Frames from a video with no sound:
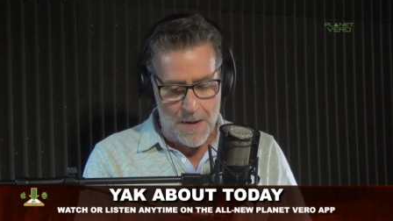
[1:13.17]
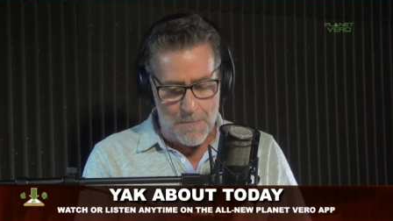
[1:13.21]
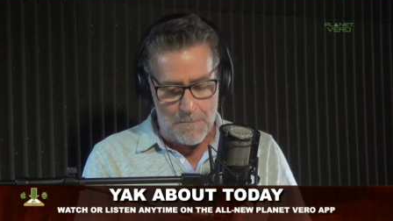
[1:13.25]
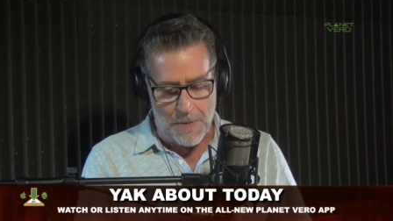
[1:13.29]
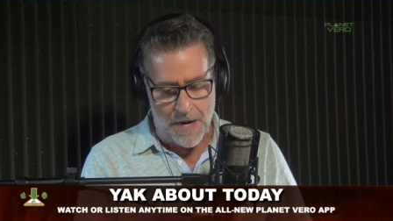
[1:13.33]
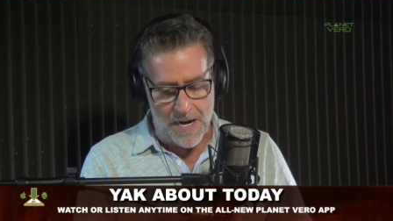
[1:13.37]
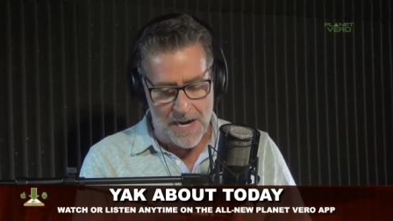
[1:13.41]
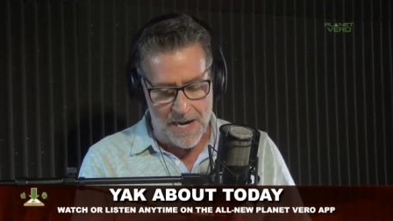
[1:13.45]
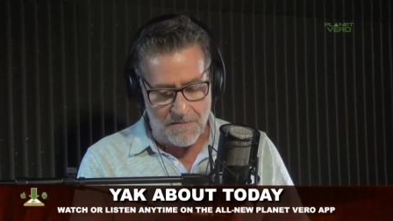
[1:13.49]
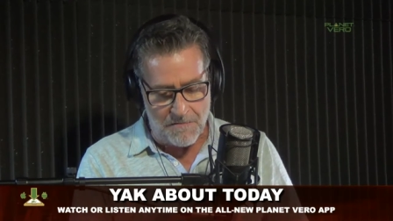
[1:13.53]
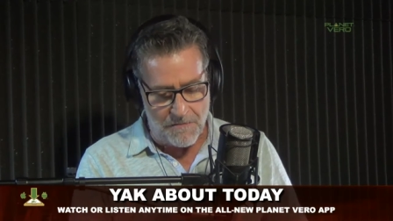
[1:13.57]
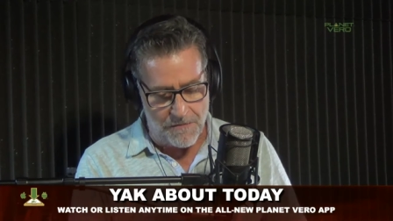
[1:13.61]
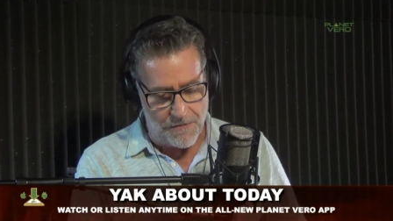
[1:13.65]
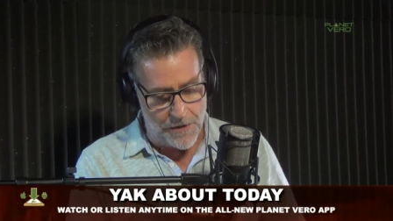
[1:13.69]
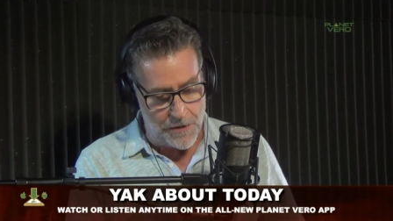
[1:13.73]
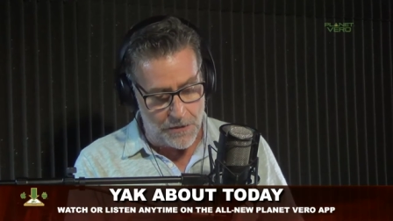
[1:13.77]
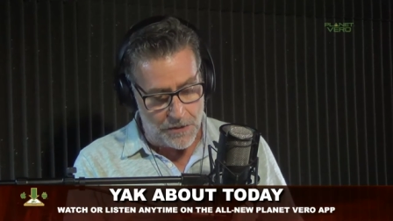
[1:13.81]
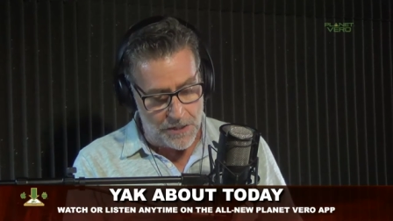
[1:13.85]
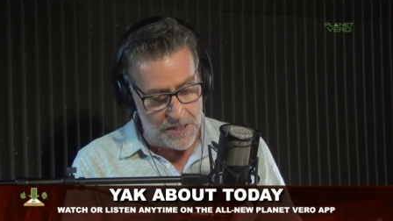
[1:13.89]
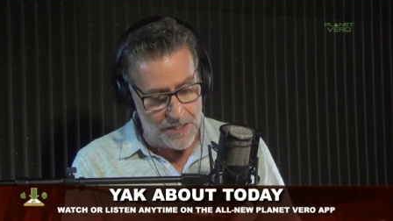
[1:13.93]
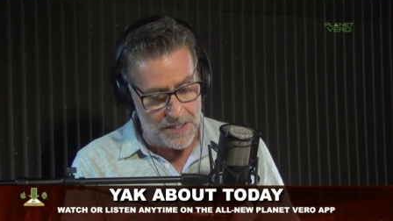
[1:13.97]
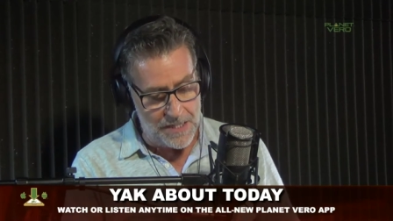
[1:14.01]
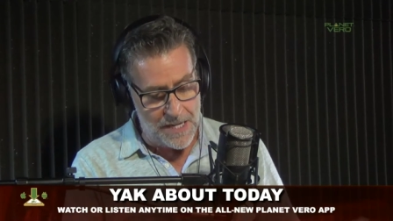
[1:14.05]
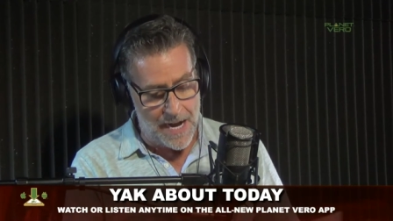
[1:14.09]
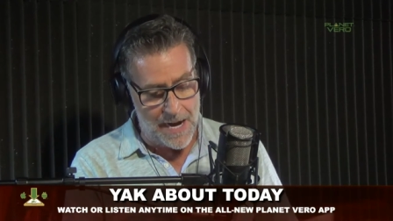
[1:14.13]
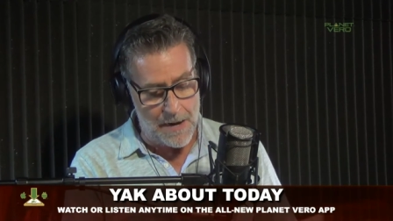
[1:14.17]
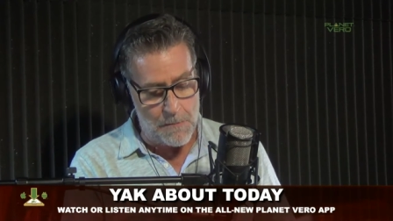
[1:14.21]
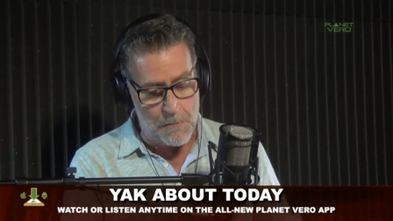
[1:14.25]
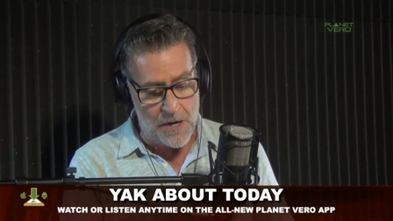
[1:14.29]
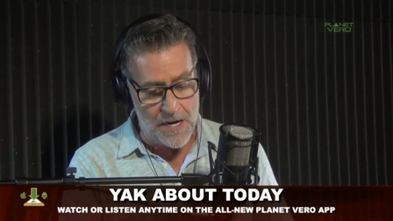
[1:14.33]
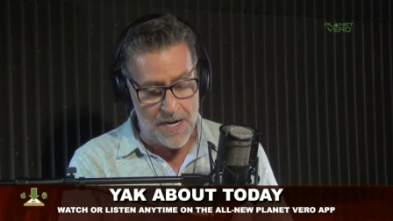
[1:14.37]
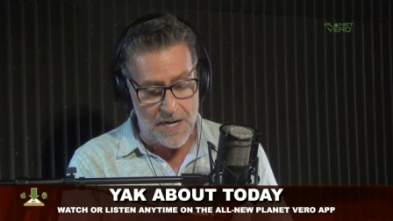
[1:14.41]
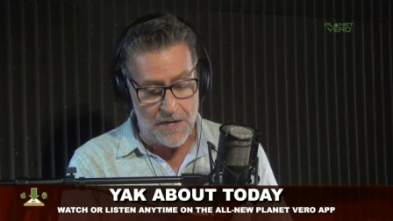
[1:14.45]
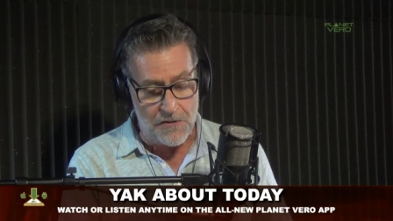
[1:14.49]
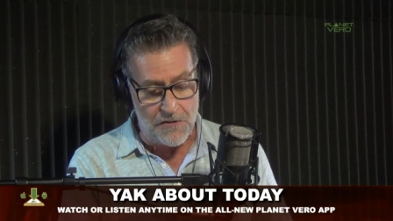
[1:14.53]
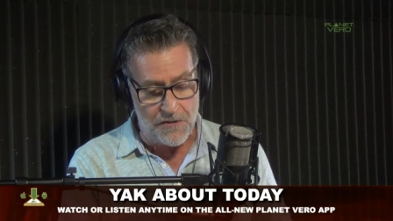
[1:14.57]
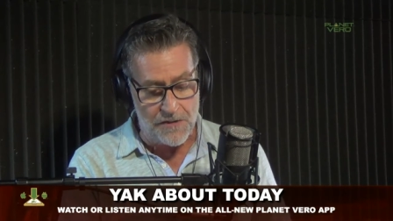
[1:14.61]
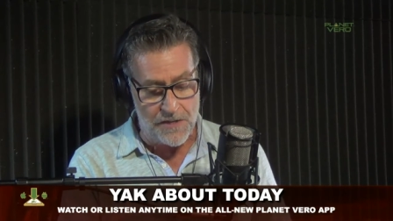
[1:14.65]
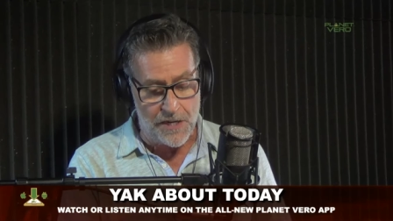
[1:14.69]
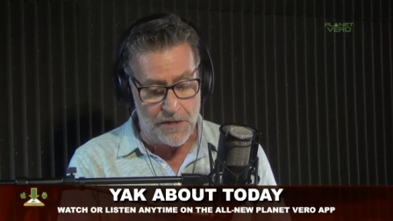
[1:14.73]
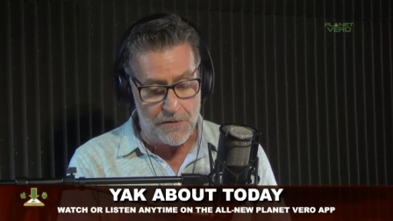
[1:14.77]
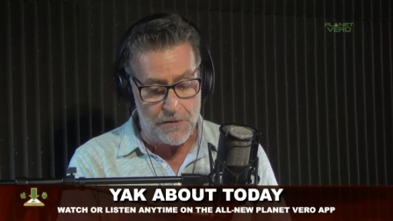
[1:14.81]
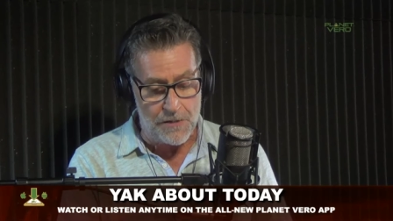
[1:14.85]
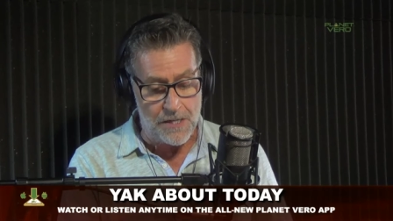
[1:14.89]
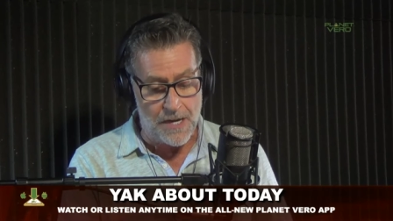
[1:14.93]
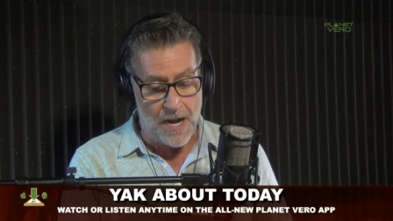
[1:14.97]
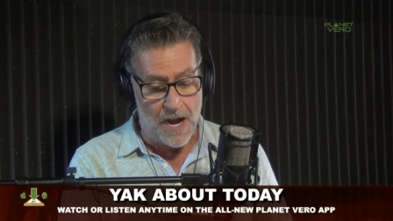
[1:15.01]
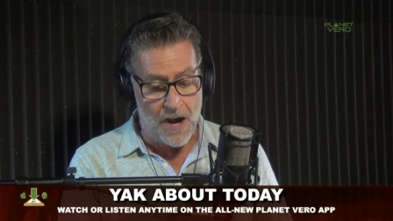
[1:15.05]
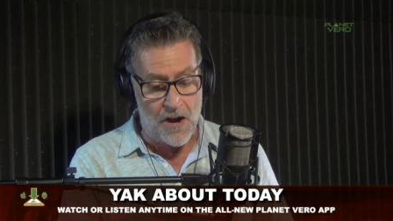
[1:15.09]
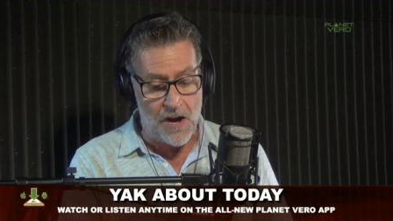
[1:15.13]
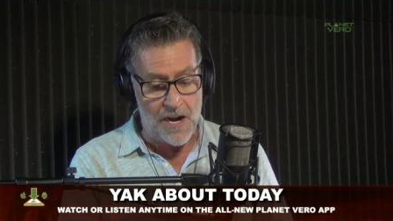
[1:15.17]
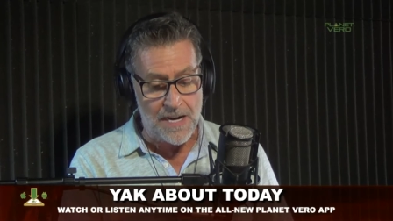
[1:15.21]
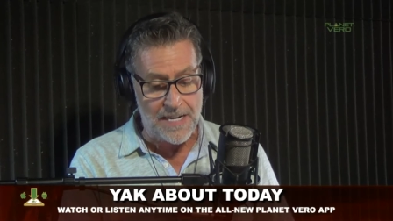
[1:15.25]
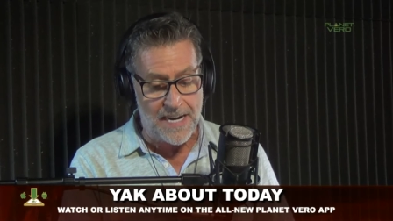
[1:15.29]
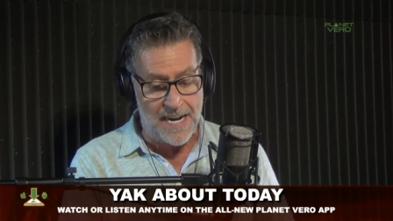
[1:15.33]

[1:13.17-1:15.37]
But first, I want to introduce our